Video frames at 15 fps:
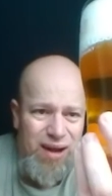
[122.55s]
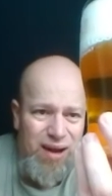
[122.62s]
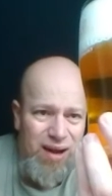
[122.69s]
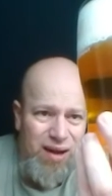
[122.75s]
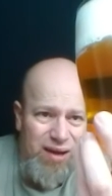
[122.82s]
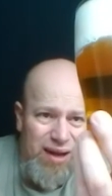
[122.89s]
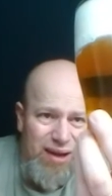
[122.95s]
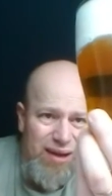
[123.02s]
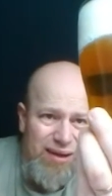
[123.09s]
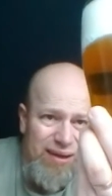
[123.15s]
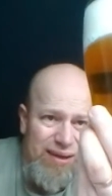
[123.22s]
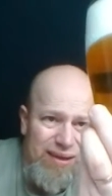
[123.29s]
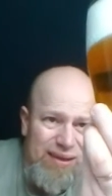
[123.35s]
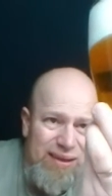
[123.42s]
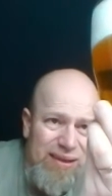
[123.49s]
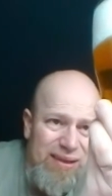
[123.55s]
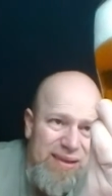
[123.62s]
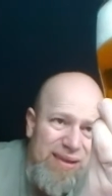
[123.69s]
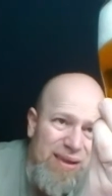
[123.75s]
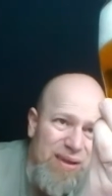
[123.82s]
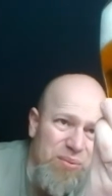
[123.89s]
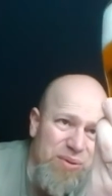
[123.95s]
lager.
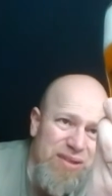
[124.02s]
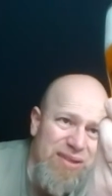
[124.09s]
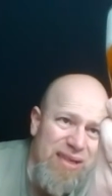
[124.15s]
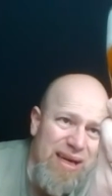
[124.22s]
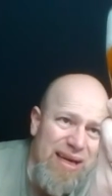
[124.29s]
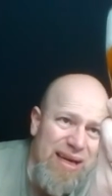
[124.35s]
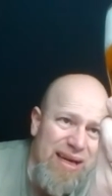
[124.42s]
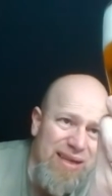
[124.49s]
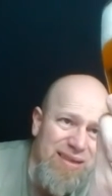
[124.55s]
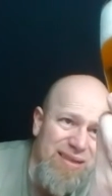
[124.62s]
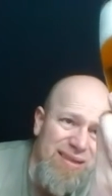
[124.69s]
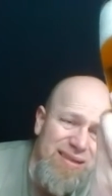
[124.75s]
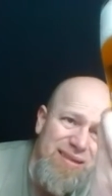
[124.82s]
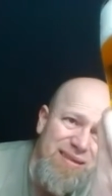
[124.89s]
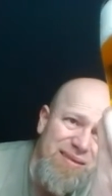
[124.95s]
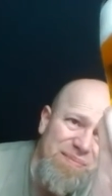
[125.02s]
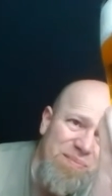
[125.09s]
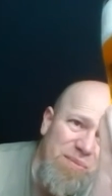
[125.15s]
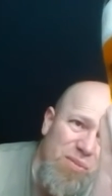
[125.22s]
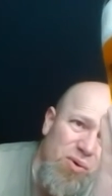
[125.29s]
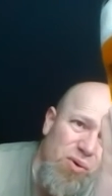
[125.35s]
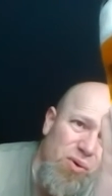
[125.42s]
I would say that's
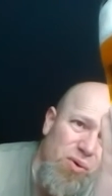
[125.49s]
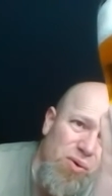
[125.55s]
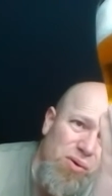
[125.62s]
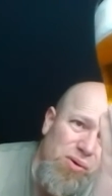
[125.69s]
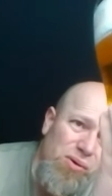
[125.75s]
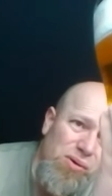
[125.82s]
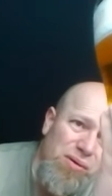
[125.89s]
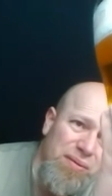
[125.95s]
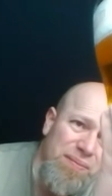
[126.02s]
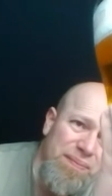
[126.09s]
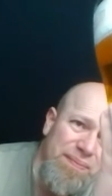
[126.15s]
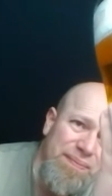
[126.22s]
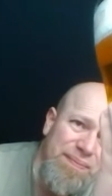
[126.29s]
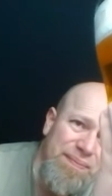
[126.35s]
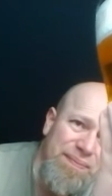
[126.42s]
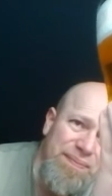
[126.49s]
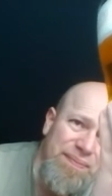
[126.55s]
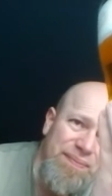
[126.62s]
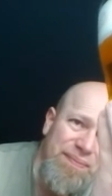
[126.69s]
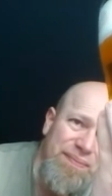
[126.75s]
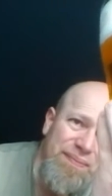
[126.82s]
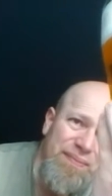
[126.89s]
more
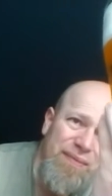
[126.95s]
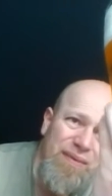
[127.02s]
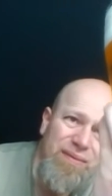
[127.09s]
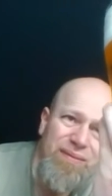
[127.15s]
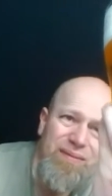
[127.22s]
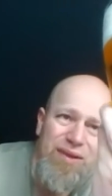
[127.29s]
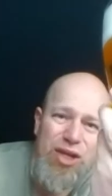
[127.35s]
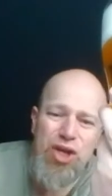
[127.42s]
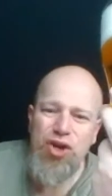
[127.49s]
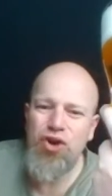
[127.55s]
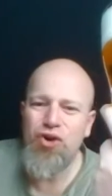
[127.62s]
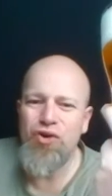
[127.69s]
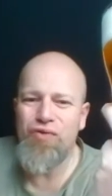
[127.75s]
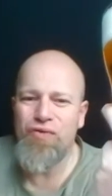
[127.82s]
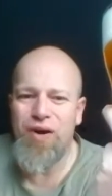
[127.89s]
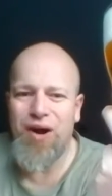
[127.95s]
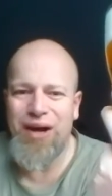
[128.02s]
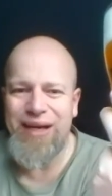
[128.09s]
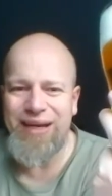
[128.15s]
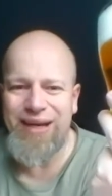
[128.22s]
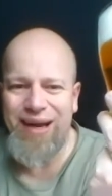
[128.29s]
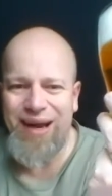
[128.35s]

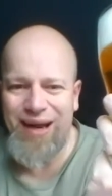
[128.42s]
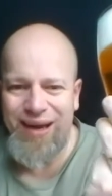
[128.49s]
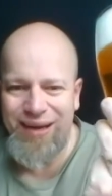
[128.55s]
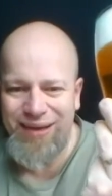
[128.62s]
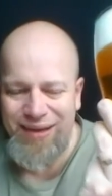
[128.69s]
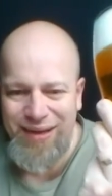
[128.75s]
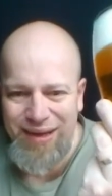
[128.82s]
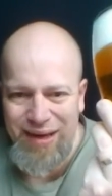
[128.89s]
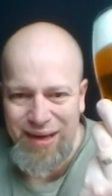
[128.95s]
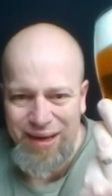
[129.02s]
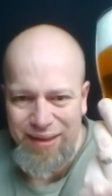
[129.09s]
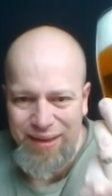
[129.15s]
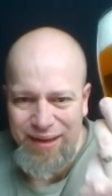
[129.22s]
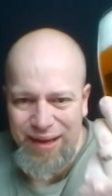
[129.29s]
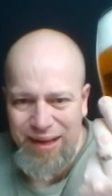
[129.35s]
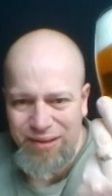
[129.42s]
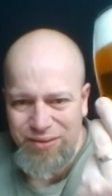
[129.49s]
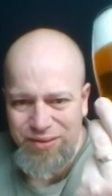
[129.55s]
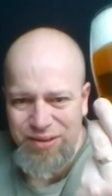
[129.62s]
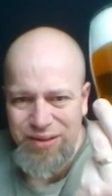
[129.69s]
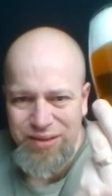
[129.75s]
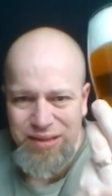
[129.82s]
urine colour than anything
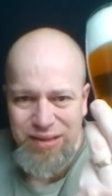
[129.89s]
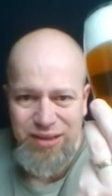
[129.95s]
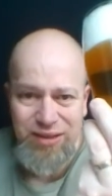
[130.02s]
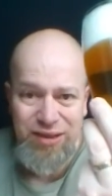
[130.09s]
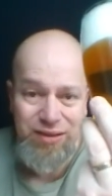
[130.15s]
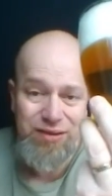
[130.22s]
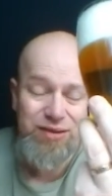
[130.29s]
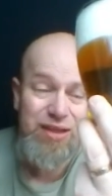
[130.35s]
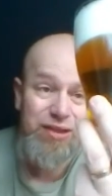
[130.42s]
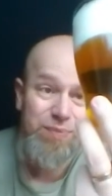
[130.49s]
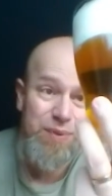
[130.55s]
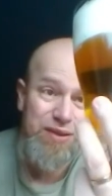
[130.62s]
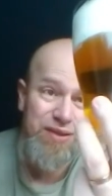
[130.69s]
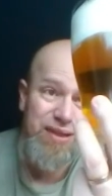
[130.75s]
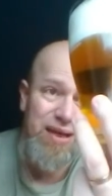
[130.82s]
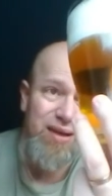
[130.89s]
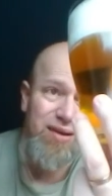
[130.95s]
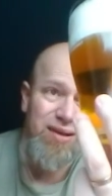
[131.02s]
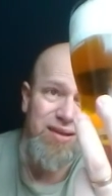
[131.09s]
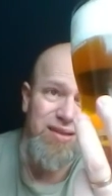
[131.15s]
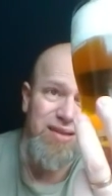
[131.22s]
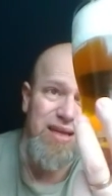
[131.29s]
else. Six six percent,
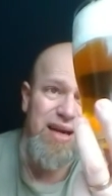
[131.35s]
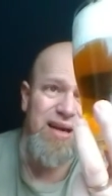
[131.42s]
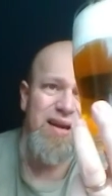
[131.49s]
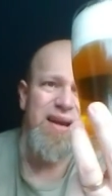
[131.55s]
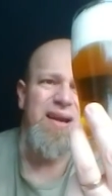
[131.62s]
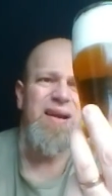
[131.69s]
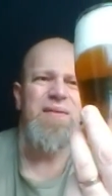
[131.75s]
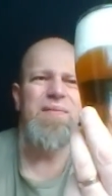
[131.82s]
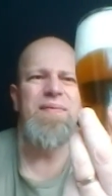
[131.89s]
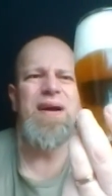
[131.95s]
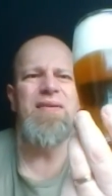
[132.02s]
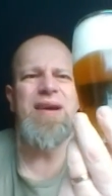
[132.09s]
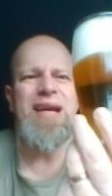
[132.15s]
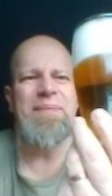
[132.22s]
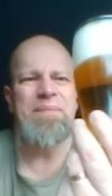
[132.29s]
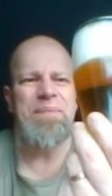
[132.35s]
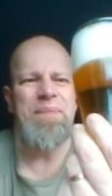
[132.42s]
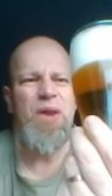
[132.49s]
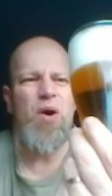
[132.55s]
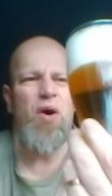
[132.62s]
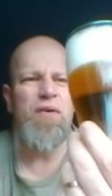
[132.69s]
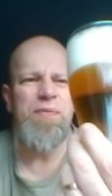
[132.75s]
like I said. Very
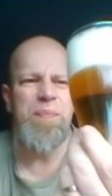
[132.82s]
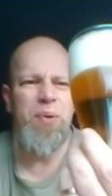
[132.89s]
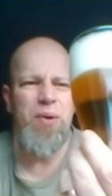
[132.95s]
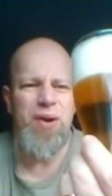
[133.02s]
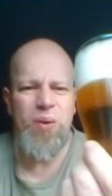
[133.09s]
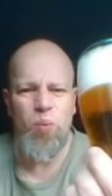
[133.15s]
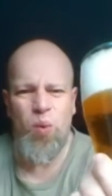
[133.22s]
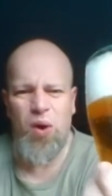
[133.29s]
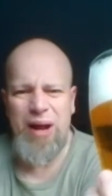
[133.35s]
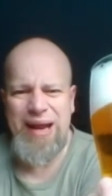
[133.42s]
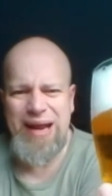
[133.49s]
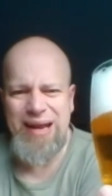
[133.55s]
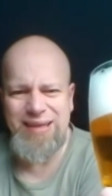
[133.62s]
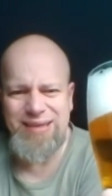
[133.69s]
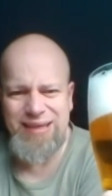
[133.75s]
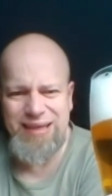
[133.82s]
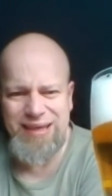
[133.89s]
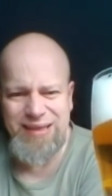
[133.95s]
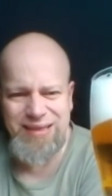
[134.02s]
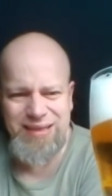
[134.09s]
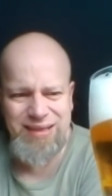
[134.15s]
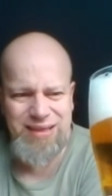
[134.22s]
off-putting white head to
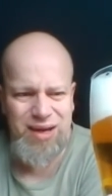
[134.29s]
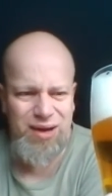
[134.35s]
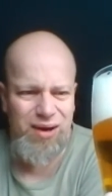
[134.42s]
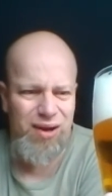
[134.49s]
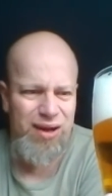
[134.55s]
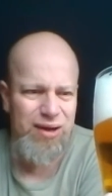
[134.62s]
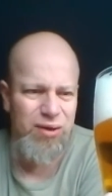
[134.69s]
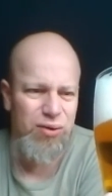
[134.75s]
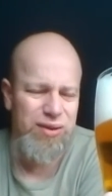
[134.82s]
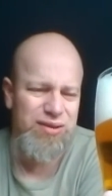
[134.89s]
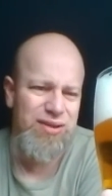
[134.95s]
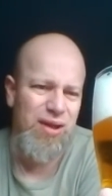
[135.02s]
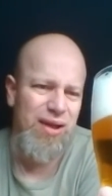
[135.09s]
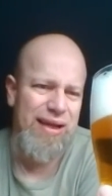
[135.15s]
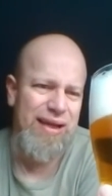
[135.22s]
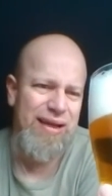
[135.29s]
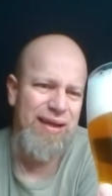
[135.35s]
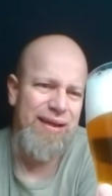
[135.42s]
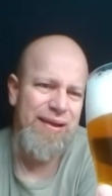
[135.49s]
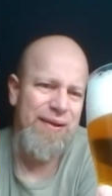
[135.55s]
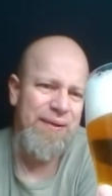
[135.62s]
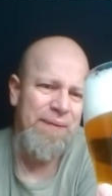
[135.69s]
this. It's kind of like looks like
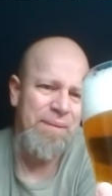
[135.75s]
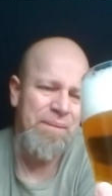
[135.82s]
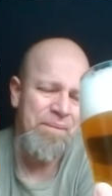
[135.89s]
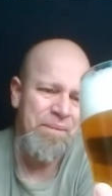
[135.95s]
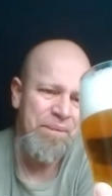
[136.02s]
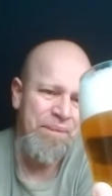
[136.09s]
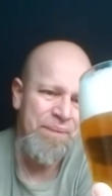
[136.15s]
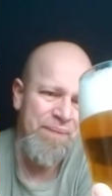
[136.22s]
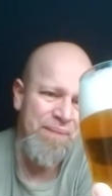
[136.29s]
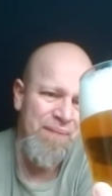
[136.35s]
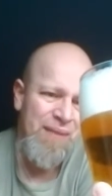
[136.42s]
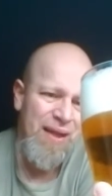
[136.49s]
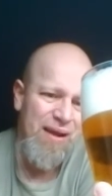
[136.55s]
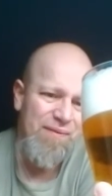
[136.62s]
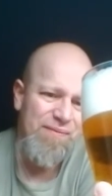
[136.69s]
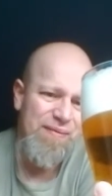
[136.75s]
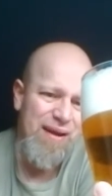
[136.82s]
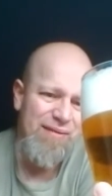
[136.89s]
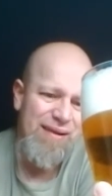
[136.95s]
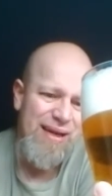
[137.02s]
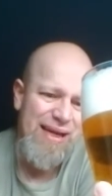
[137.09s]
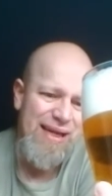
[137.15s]
a
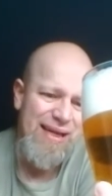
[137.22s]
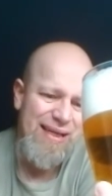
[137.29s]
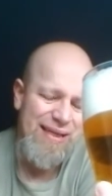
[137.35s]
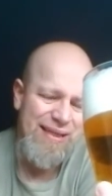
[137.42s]
very